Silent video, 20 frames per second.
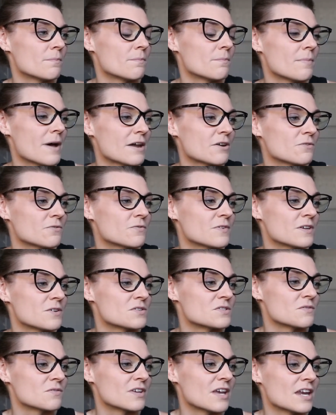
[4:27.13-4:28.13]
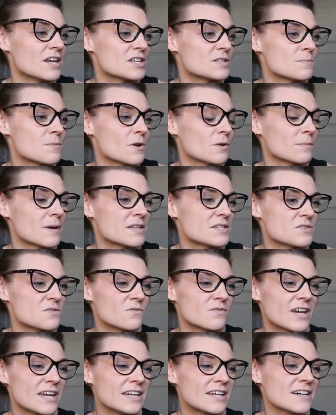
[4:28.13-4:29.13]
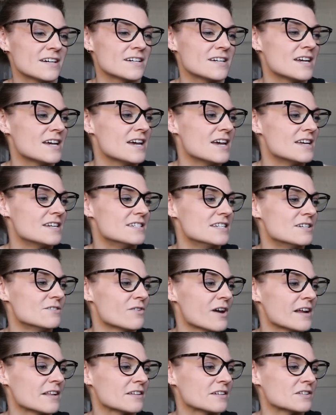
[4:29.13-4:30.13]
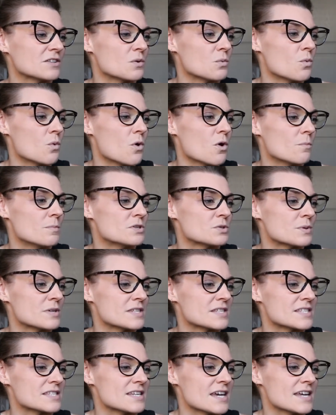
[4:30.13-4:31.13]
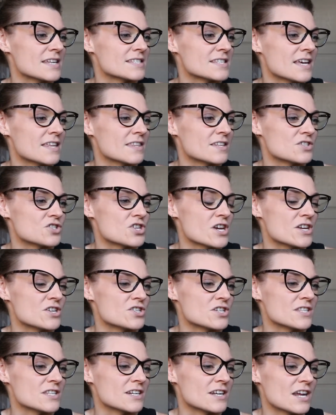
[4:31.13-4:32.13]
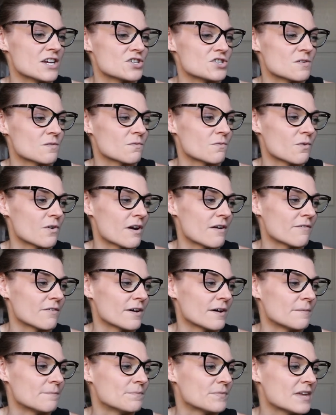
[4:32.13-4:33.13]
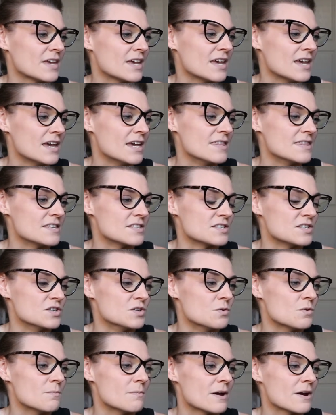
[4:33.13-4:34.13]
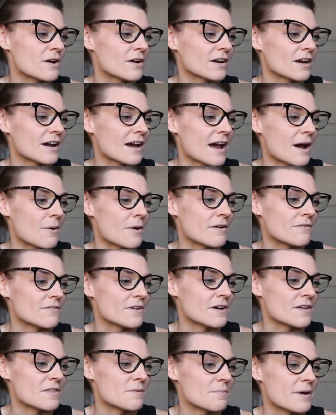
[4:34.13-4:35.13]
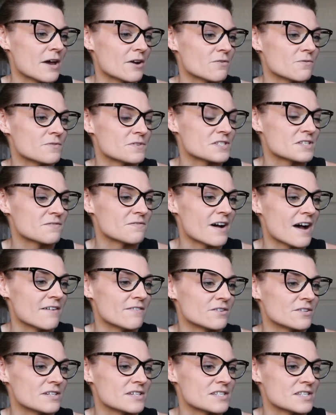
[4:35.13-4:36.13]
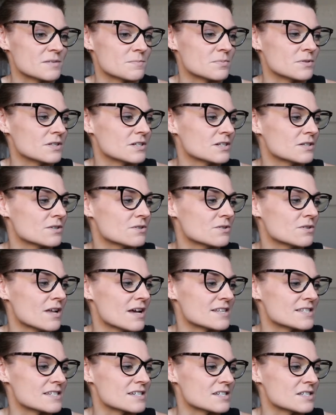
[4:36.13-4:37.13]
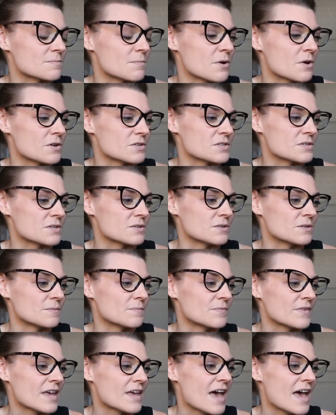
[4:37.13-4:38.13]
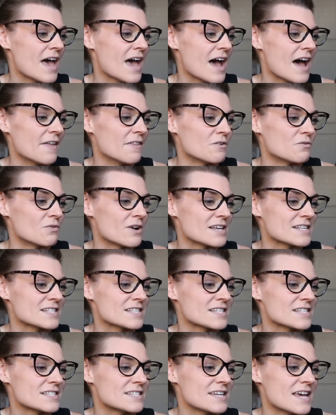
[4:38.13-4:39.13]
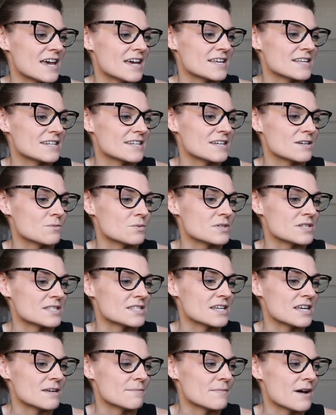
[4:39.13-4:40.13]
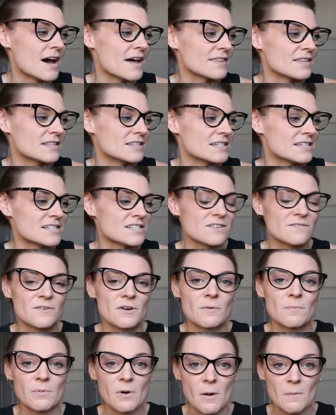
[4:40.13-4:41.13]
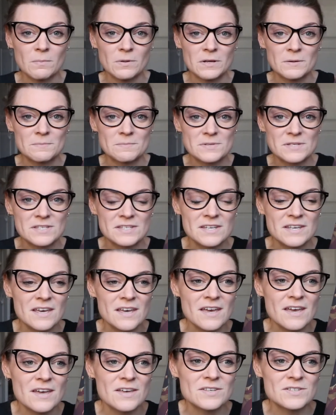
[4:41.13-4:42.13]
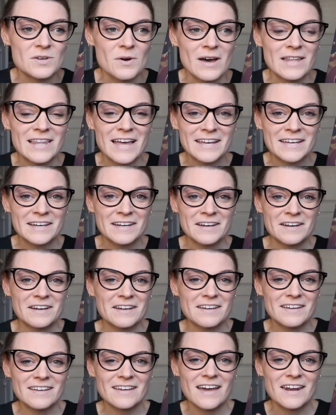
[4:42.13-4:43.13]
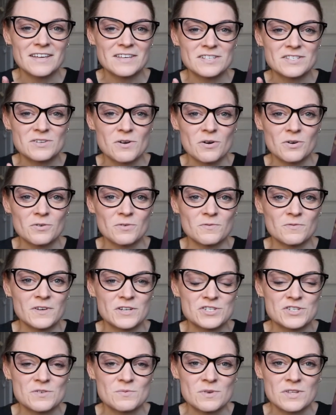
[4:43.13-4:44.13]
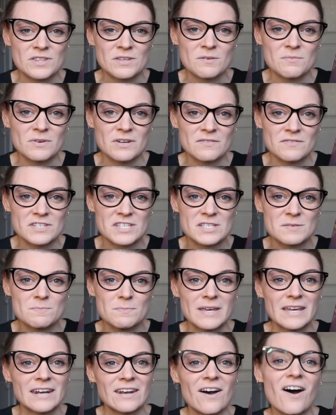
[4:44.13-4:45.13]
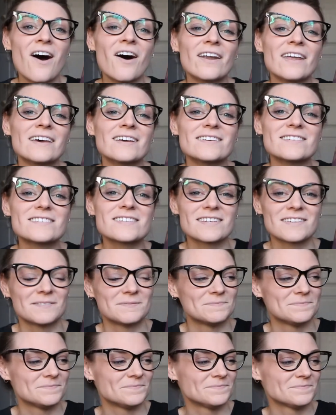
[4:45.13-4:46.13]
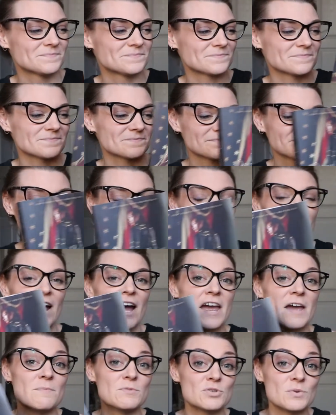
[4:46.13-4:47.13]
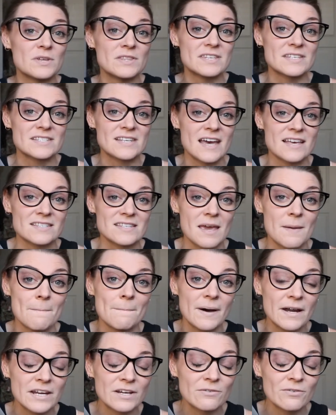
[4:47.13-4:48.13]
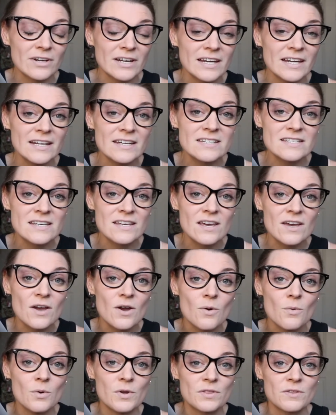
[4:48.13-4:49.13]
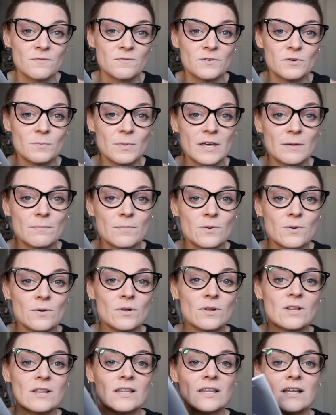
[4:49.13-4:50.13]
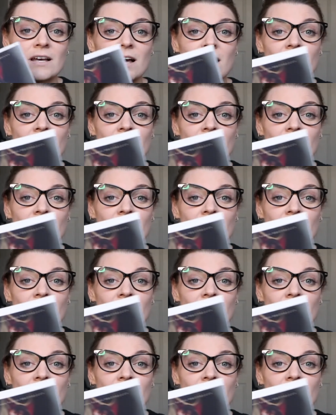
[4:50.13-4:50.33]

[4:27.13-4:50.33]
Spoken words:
battlefields of Gettysburg, Pennsylvania, derailing the war between the states and changing the nation forever. In this new America, however, the battle for survival is as political as it is personal, and the restless dead, it would seem, are the least of her problems. So I like a kind of historical fiction with a bit of a spin on it. And I am doing this as a buddy read with a few people